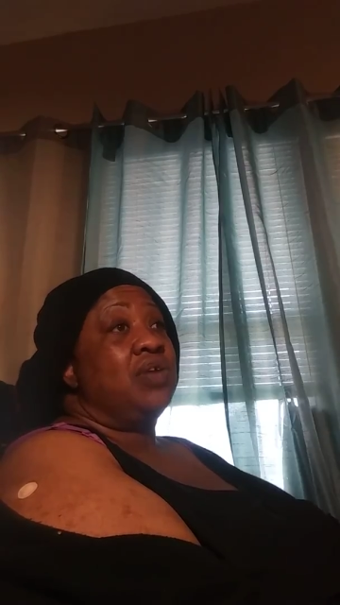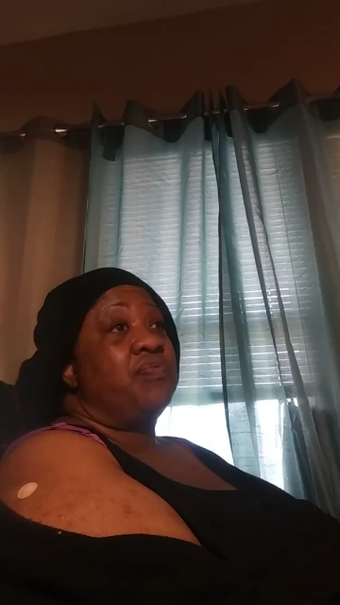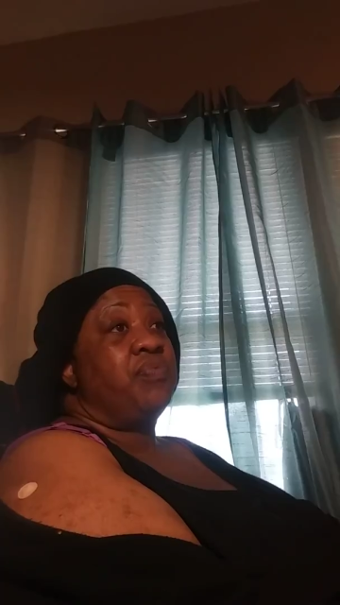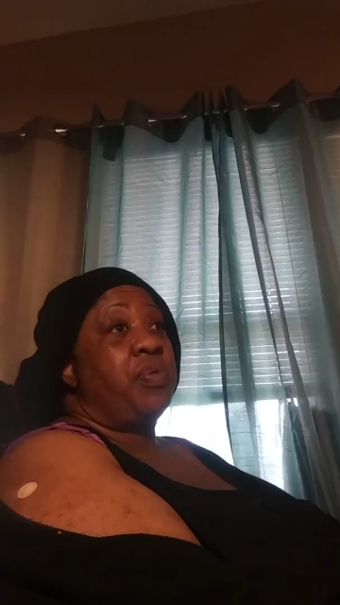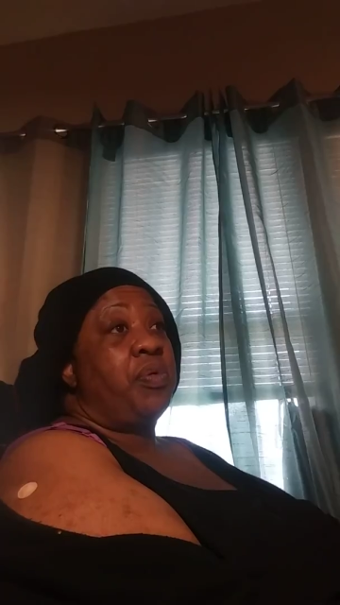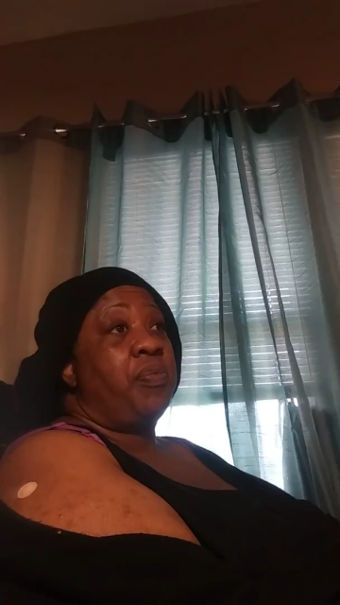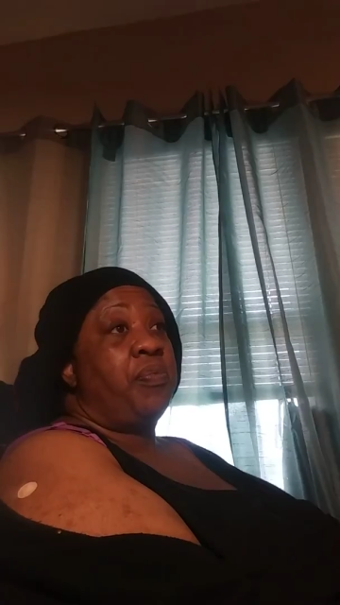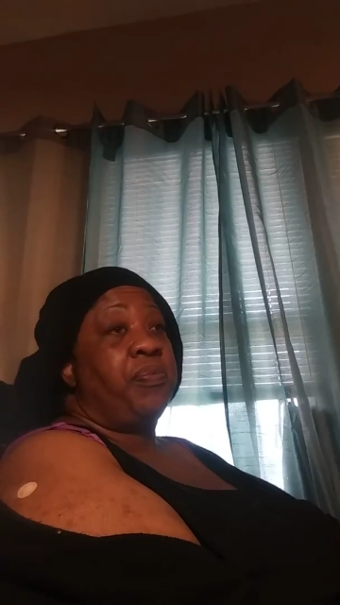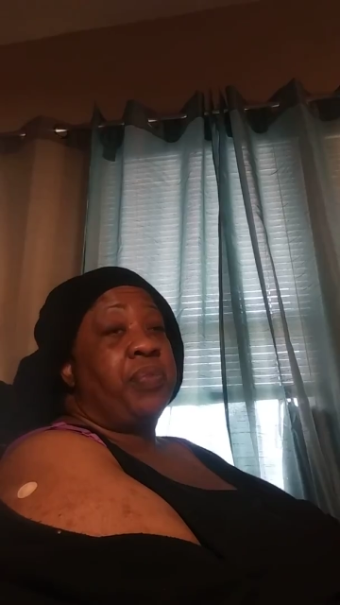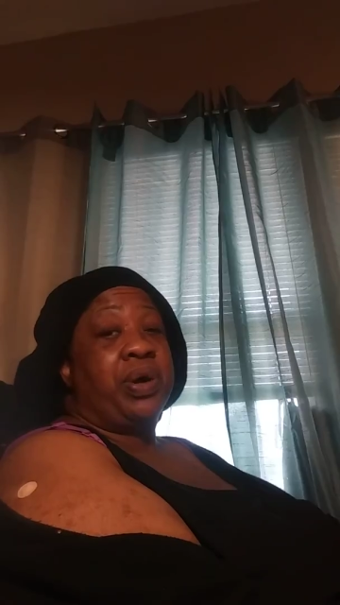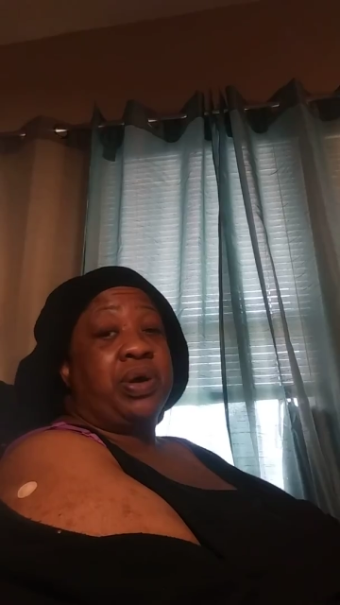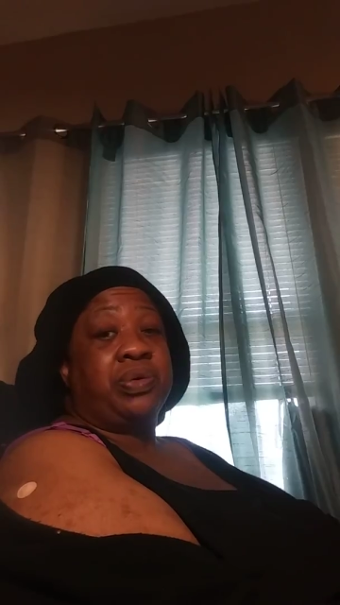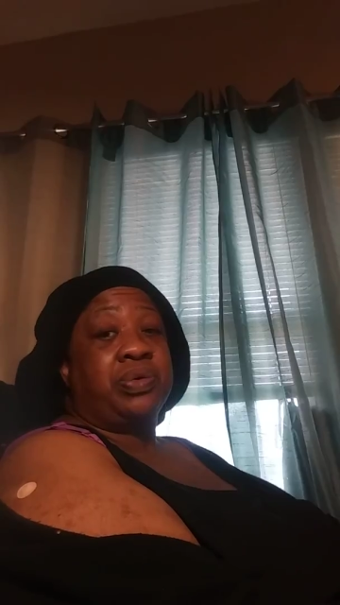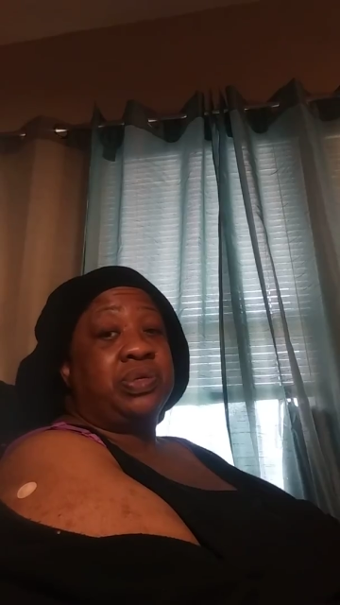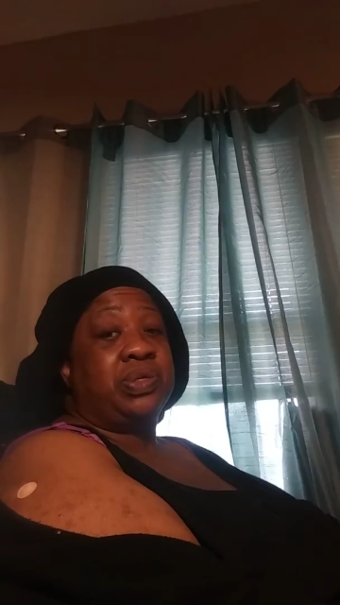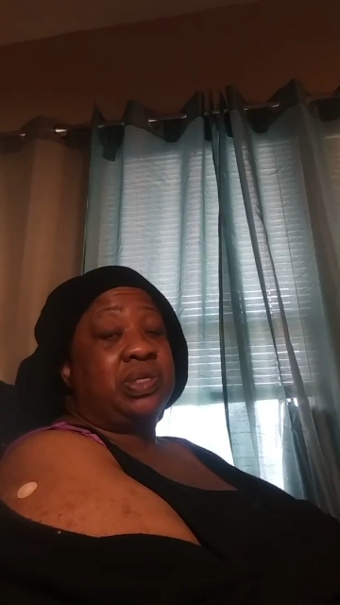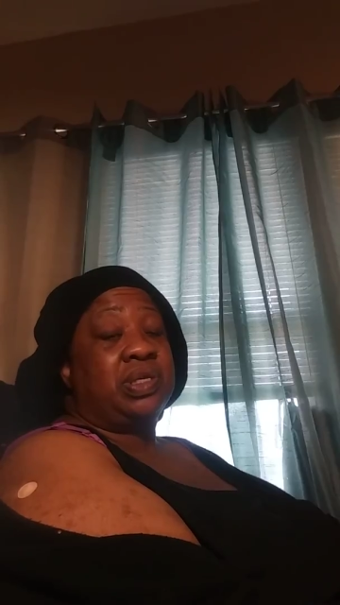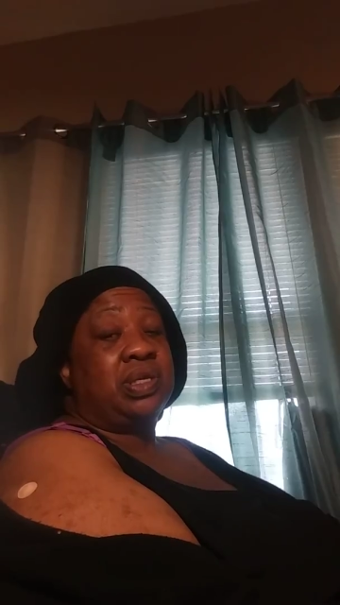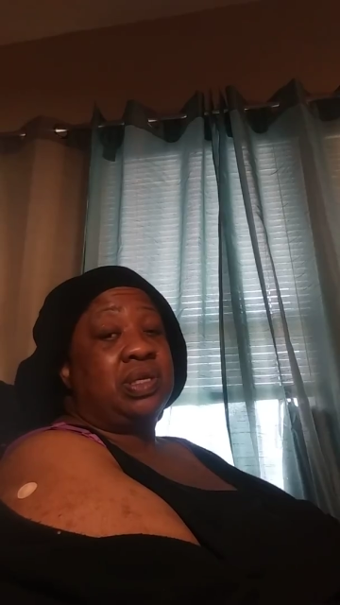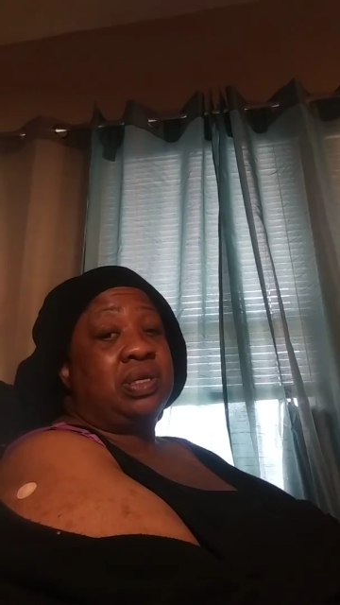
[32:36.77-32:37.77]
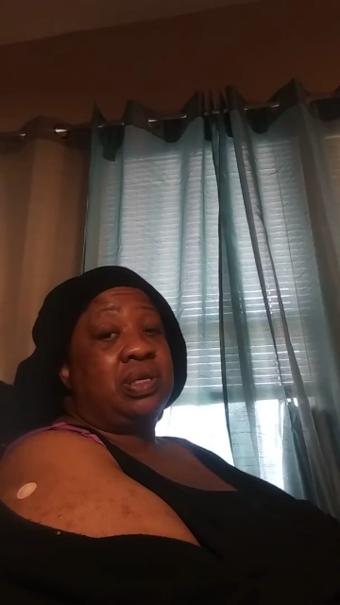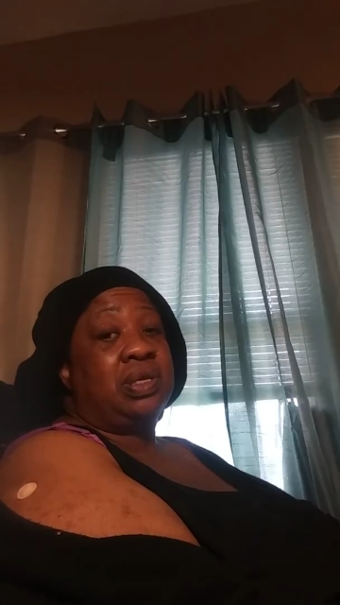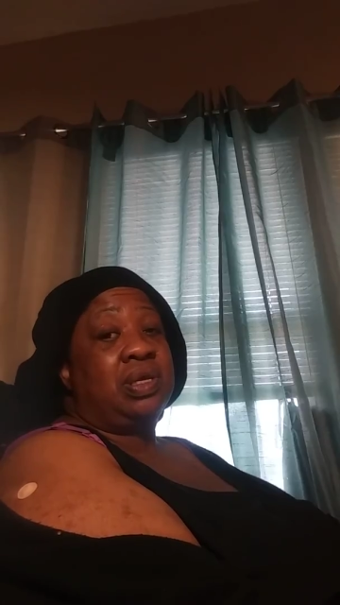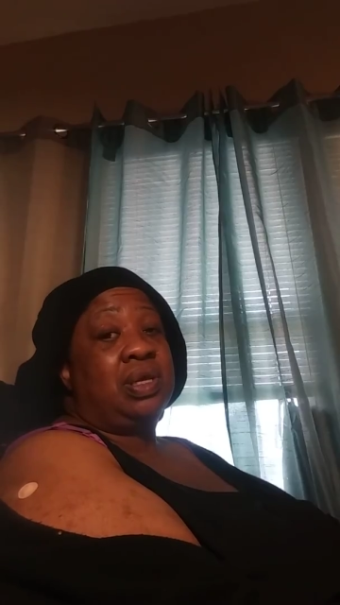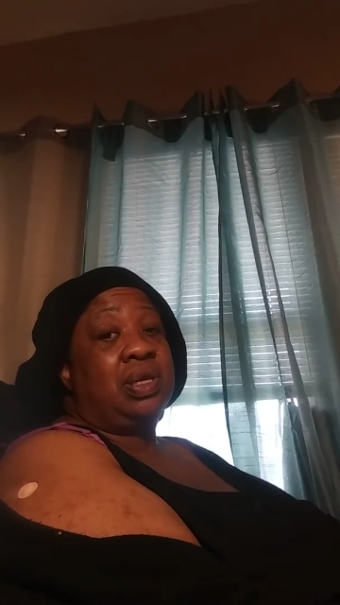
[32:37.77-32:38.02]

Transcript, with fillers: of a person.